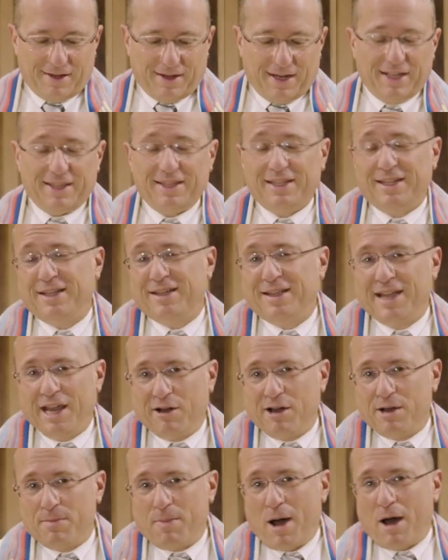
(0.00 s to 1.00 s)
And the
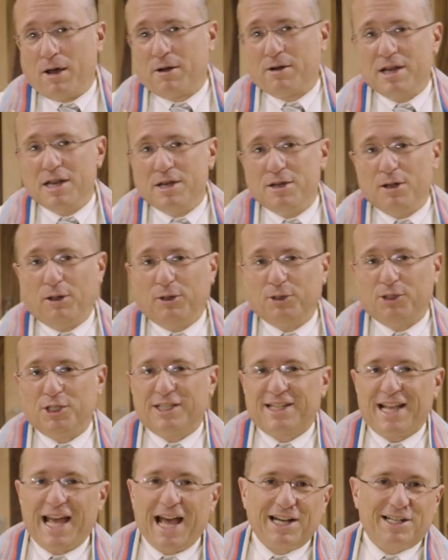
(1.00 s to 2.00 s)
Harry Potter
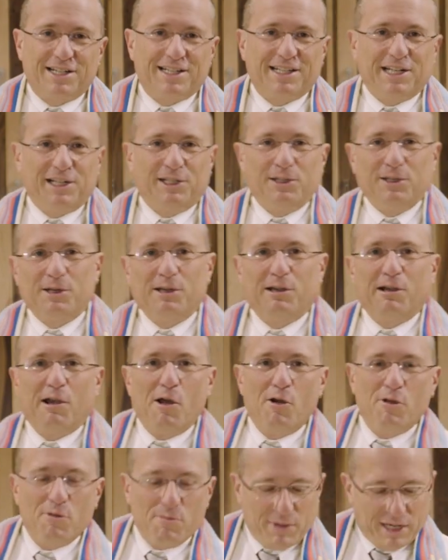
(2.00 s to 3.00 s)
indulgence actually included our
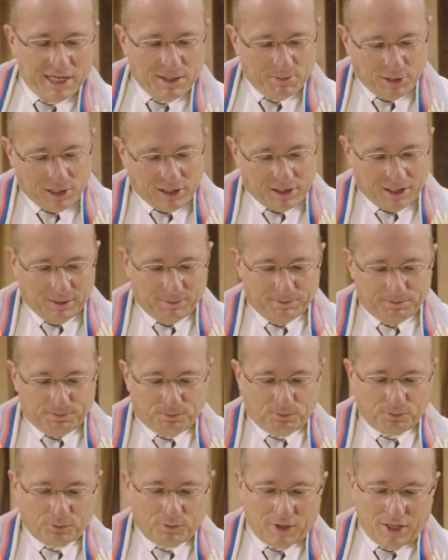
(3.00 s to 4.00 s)
own mini book club.
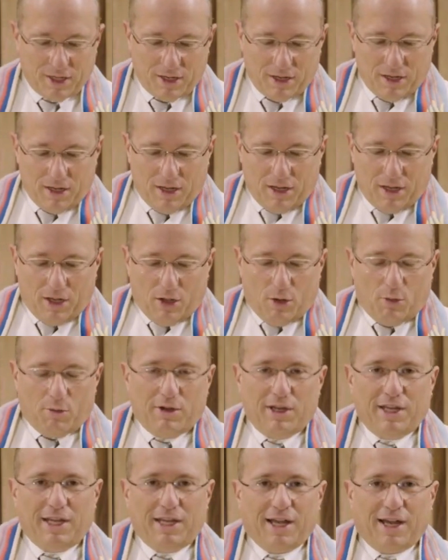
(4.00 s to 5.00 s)

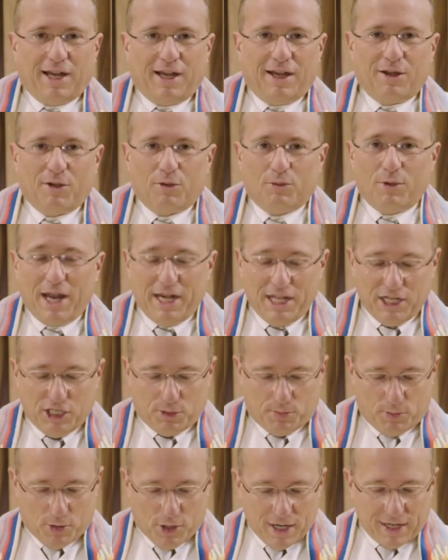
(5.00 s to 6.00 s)
We read
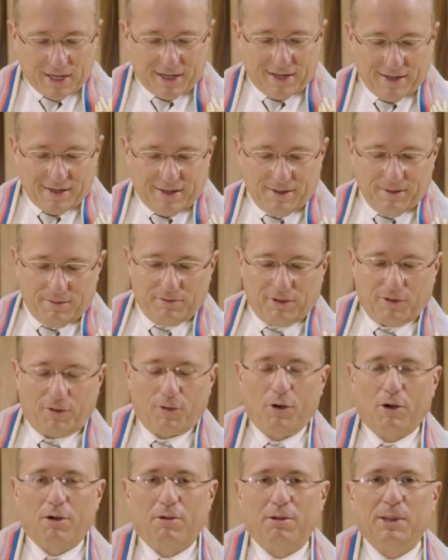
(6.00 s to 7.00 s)
each book
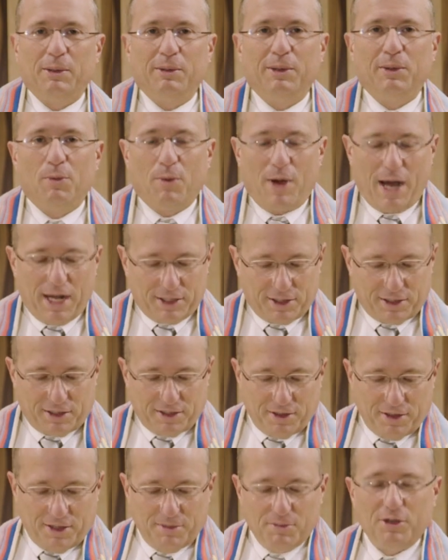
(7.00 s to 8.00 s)
before we would watch
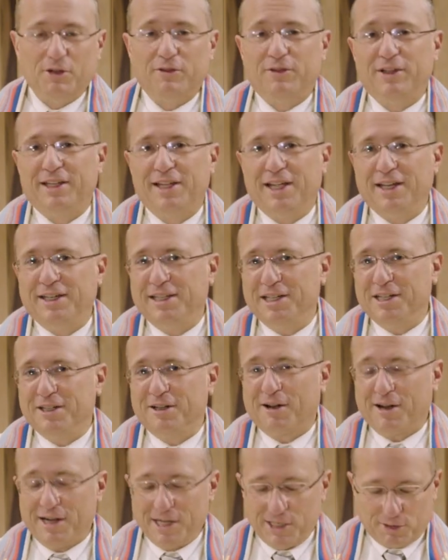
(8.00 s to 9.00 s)
the movie and eat
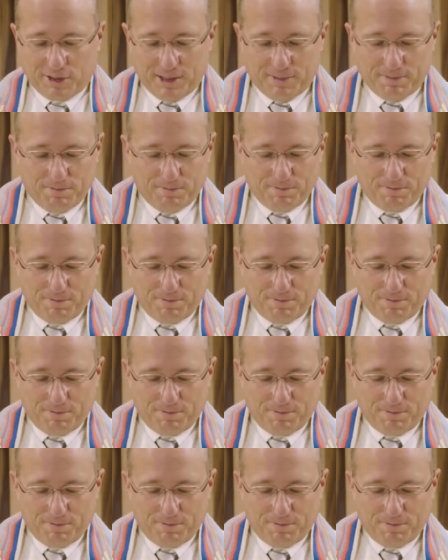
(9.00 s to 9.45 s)
our ice cream.